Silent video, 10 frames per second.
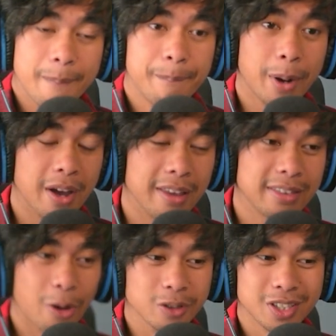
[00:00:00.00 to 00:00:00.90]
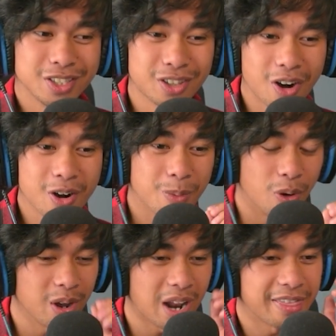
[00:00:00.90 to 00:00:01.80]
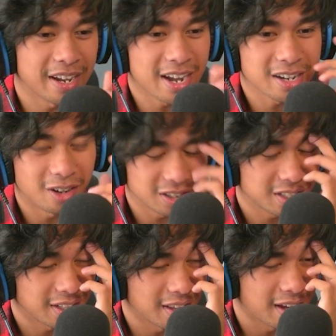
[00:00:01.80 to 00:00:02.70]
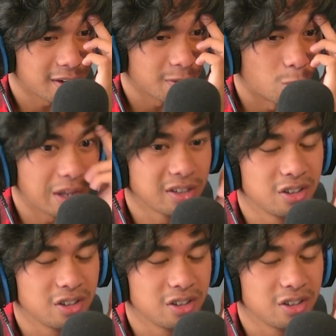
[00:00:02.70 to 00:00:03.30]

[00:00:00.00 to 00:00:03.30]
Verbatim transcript: But there was a certain point, I think I got to like when